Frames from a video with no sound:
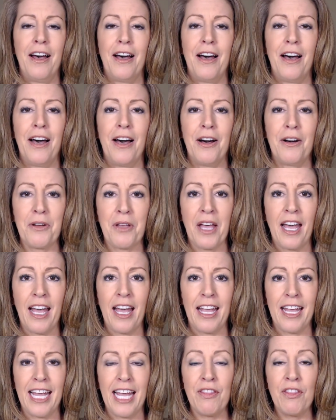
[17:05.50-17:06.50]

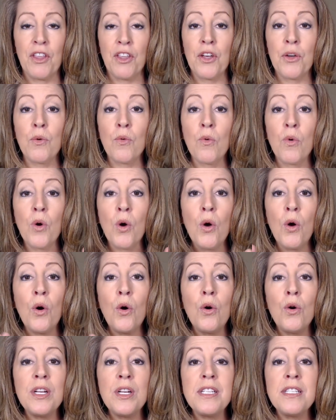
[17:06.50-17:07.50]
Okay, and the
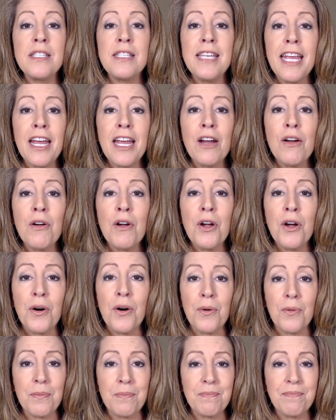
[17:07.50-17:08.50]
road is
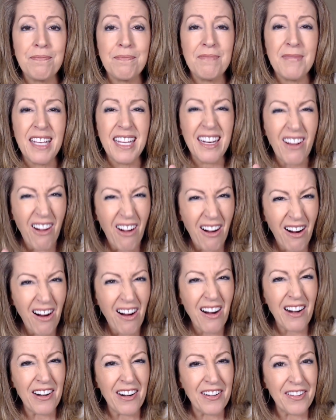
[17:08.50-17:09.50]
narrow and
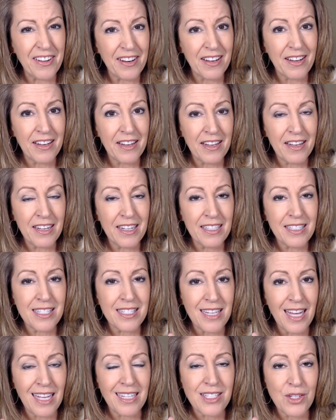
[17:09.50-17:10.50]
hard. It's
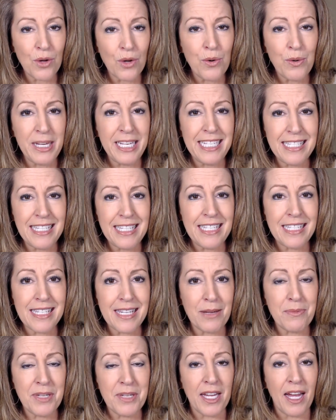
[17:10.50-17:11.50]
not so easy
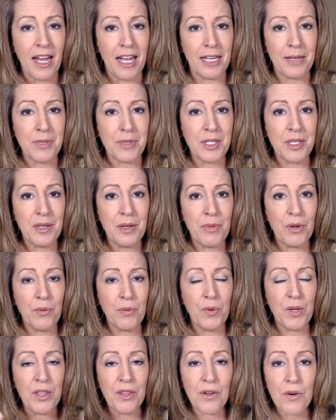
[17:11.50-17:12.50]
sometimes, but
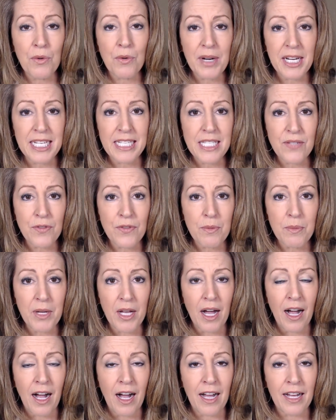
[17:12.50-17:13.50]
with the grace from
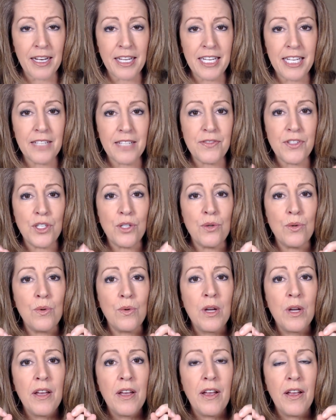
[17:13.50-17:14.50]
God, he gives you
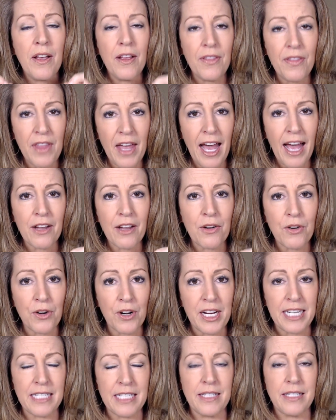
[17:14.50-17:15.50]
that
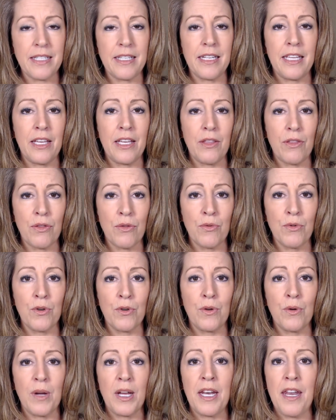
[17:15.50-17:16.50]
grace to get
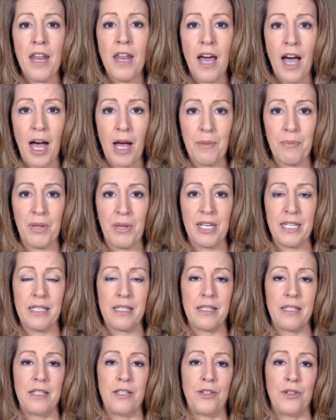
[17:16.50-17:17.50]
through and not be
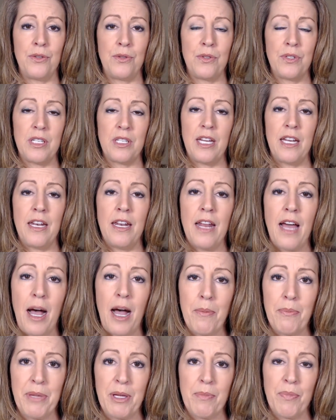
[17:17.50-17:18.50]
seduced and
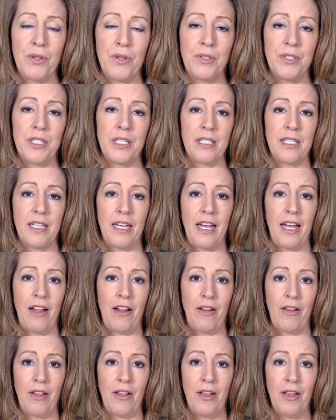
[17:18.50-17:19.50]
not be pulled into
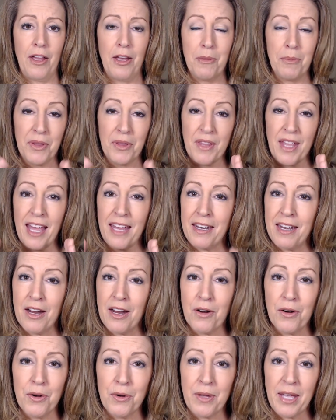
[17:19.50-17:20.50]
hell. But that
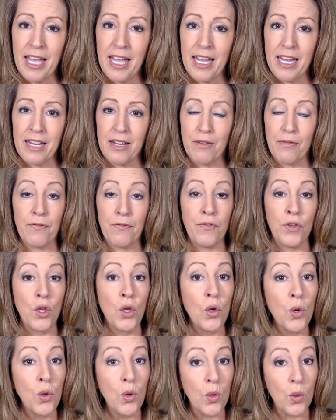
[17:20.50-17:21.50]
narrow gate,
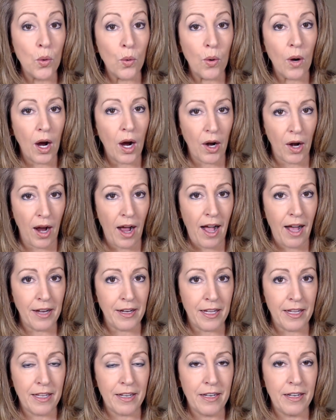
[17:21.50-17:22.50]
few are on
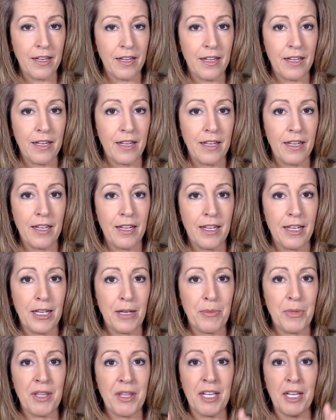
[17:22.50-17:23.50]
it.
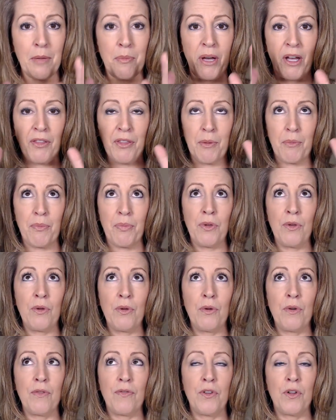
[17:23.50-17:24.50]
But think about the
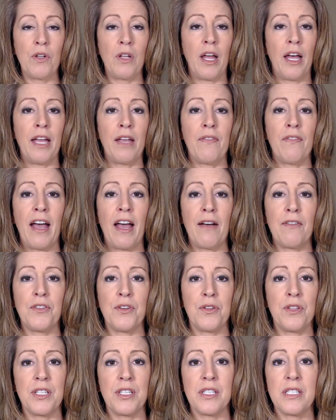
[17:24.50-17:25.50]
beautiful life after
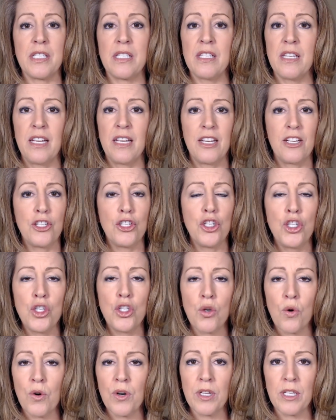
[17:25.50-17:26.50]
this
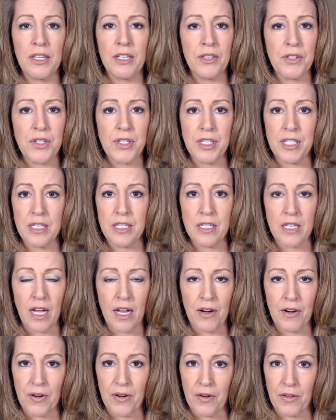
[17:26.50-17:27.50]
short little stint
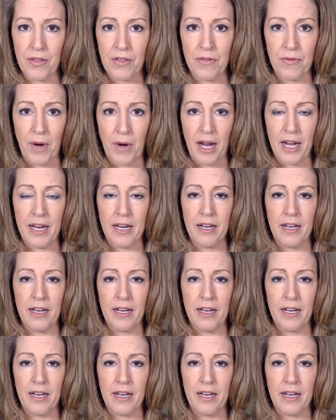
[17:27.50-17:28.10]
on earth, right?